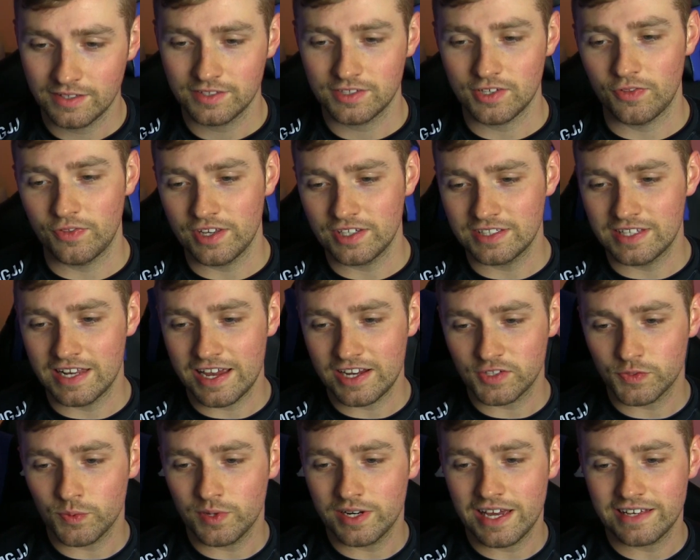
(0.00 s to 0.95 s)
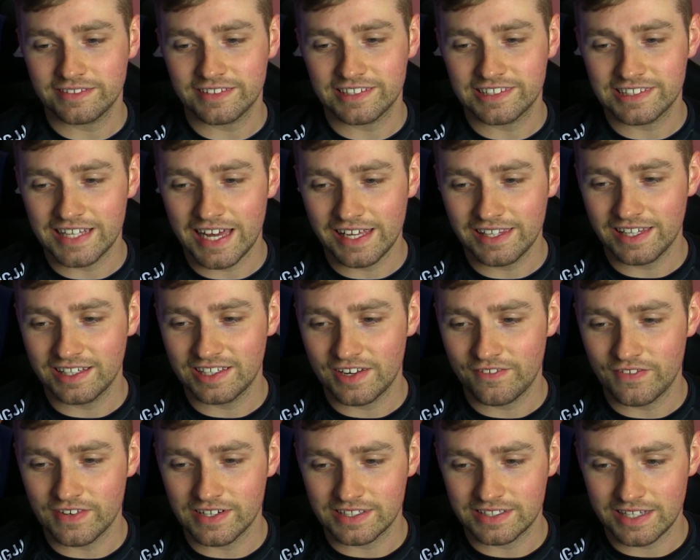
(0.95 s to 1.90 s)
So this next one has a slightly
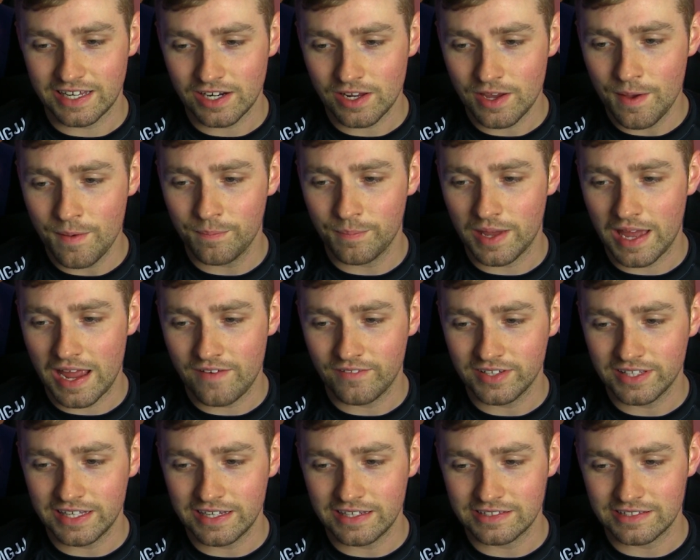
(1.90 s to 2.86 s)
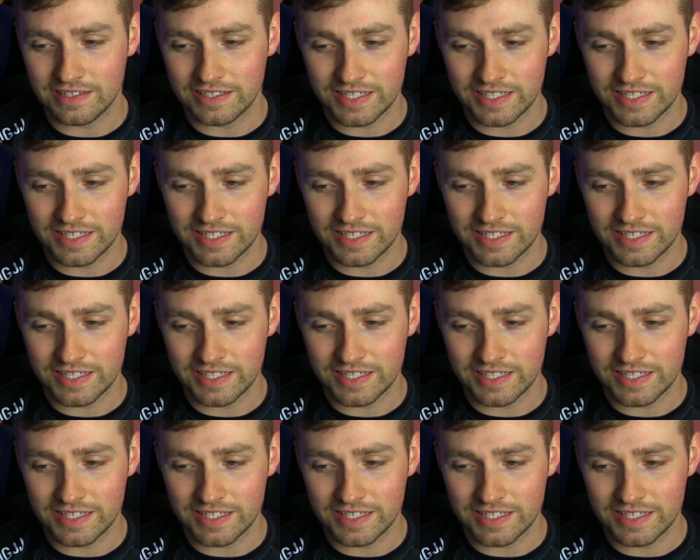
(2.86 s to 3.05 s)
different setup, but everything is the